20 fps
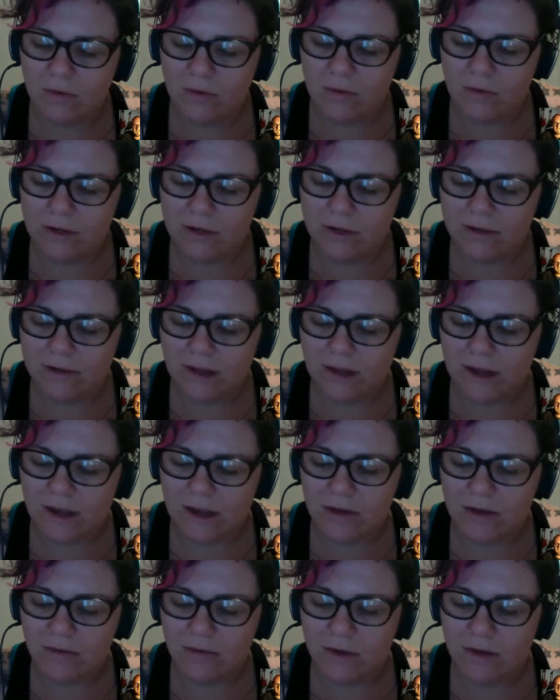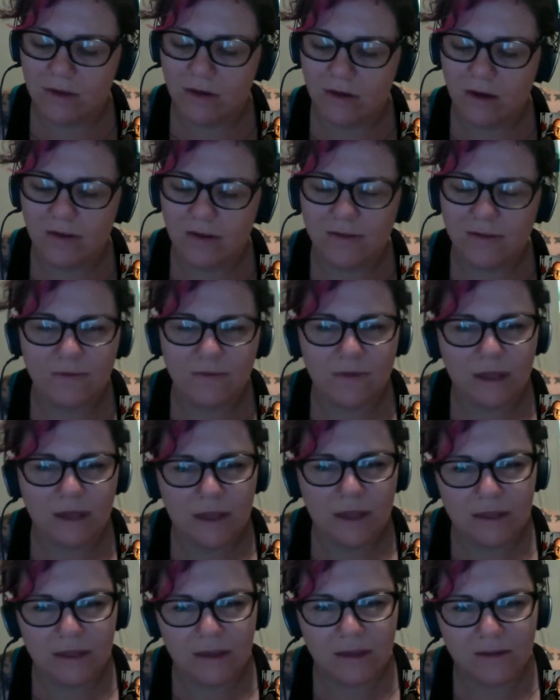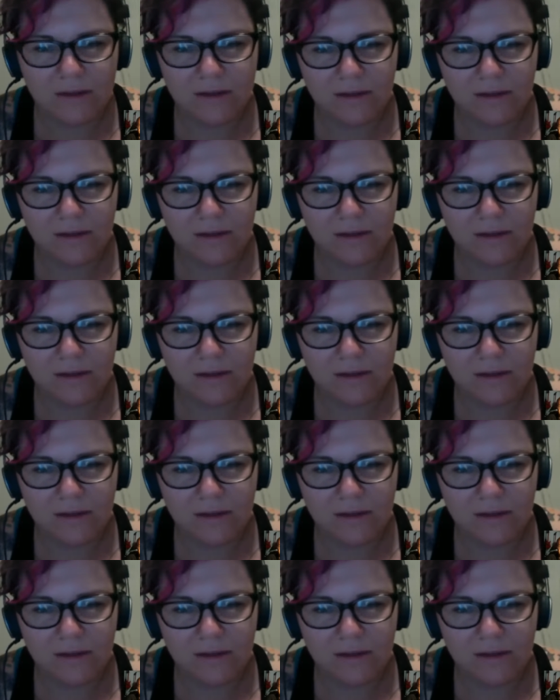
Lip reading: we decide what the cause of death is.